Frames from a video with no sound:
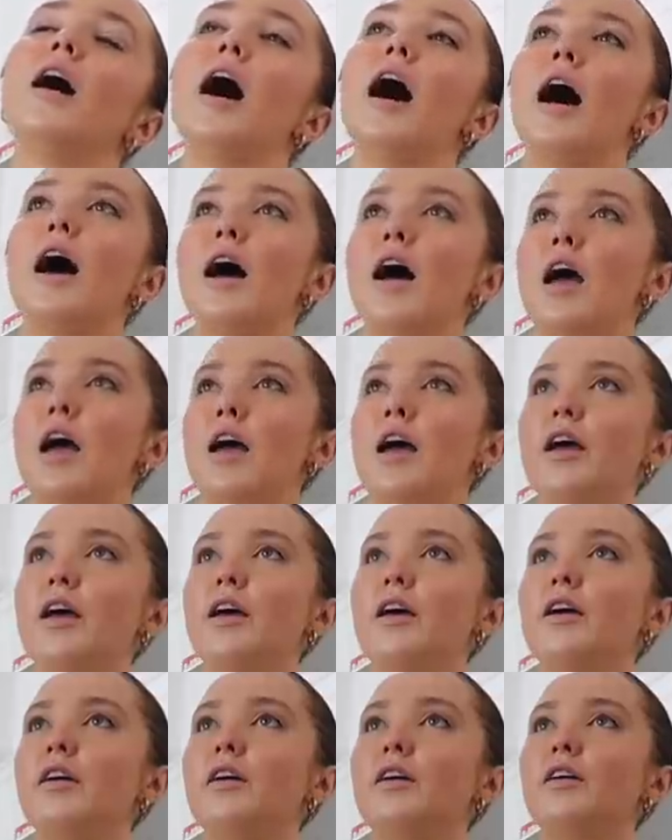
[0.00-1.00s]

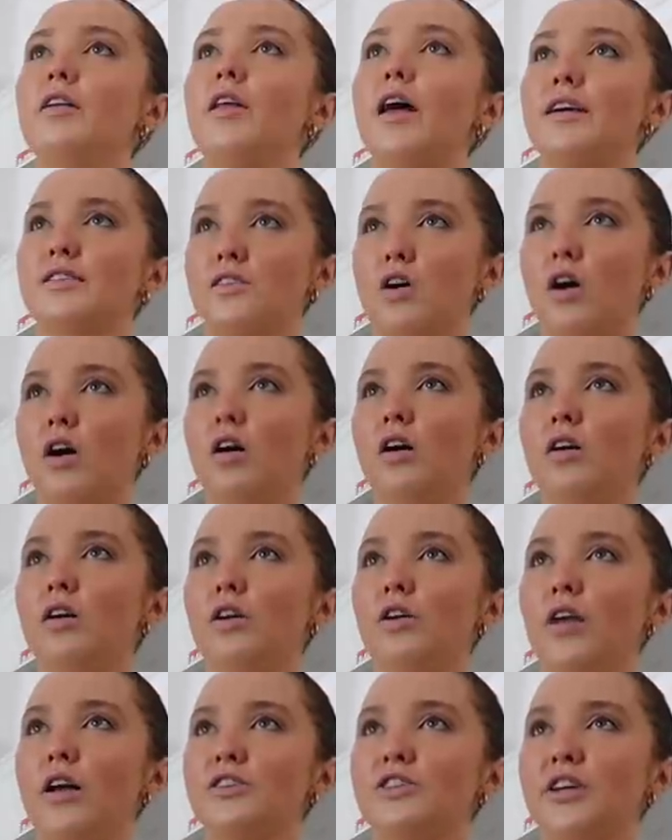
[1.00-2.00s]
I last
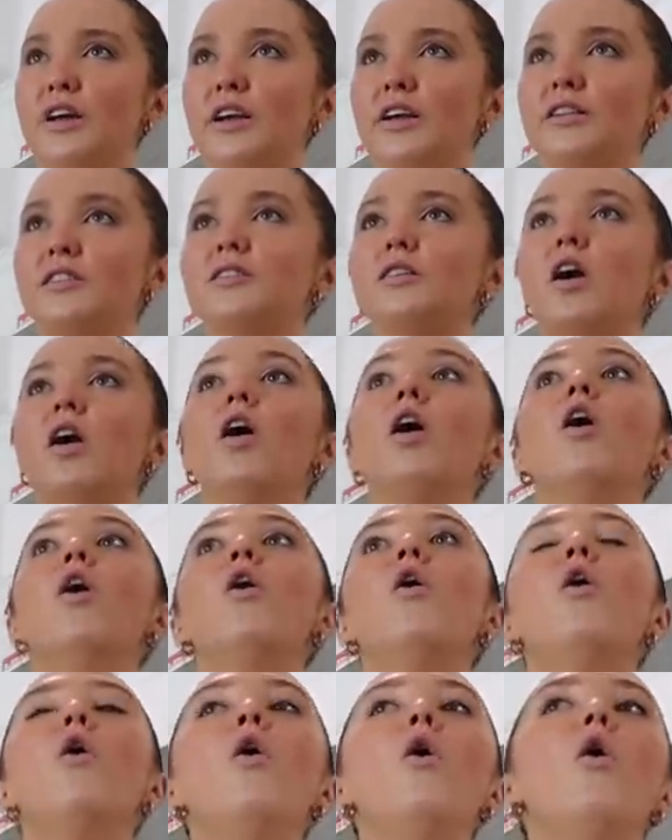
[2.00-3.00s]
call or last chance.
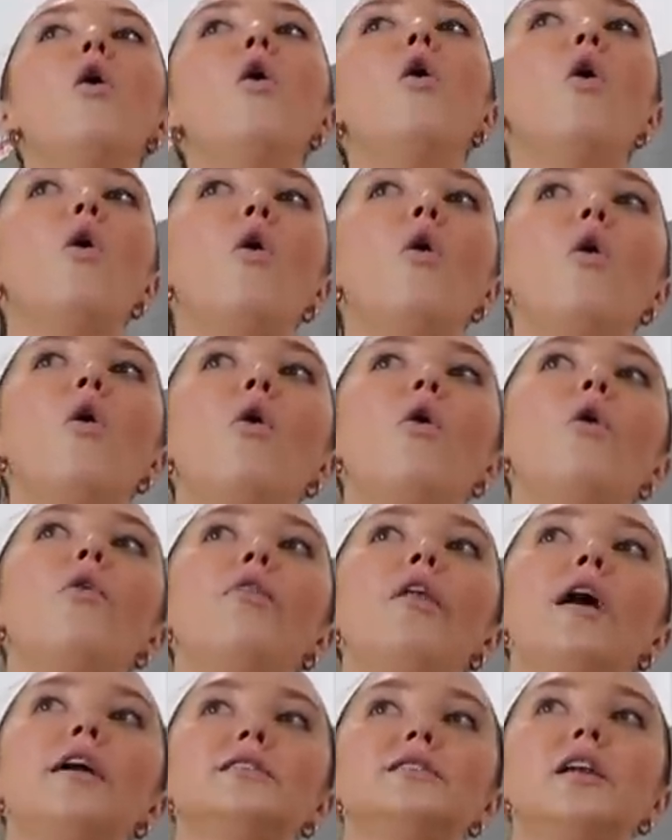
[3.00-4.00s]
Oh,
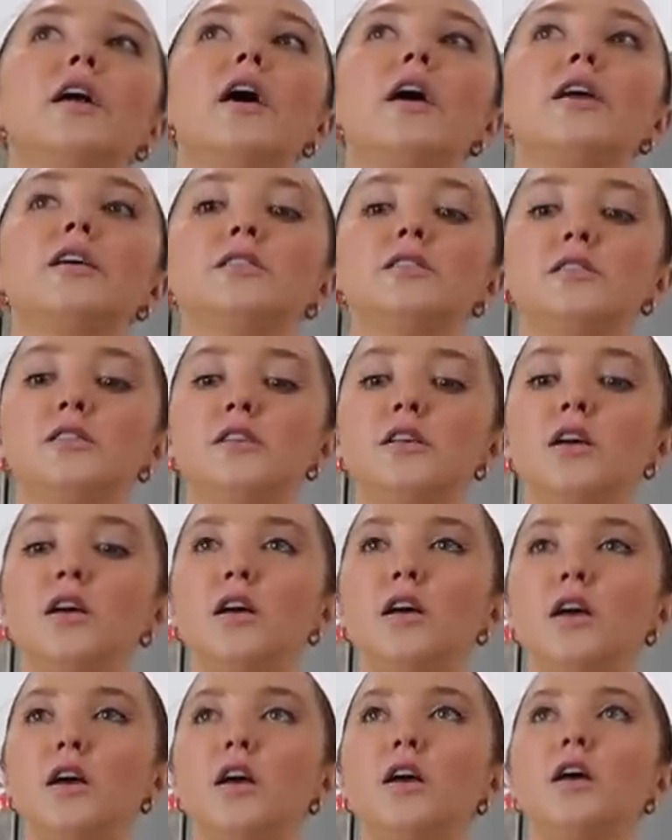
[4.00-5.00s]
that's it's nice. like in a
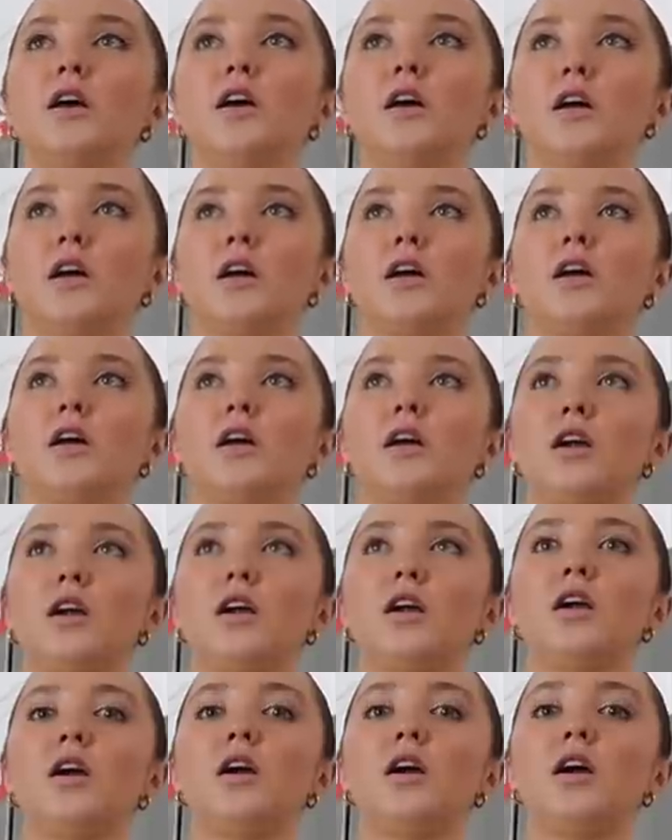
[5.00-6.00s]
bin. You just have to like search
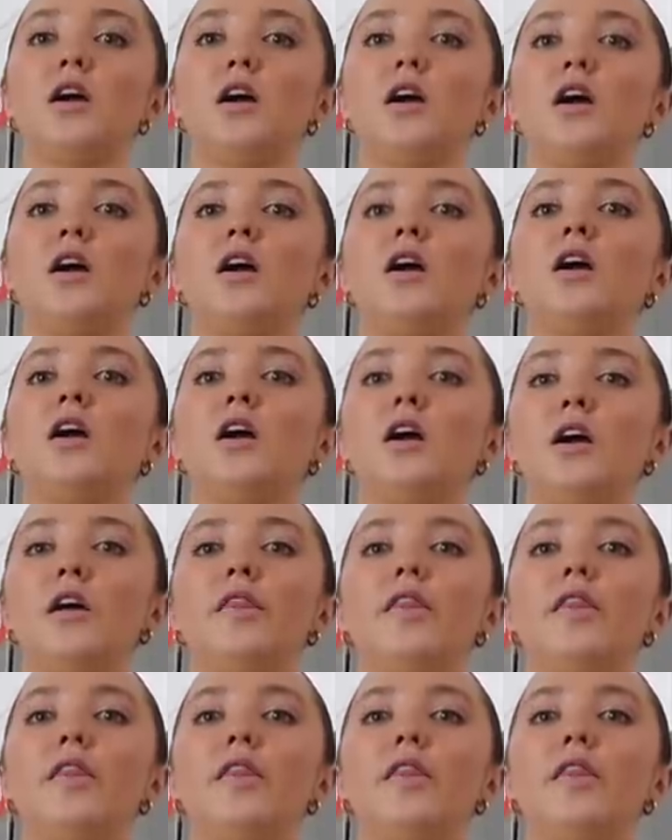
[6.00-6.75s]
for your size.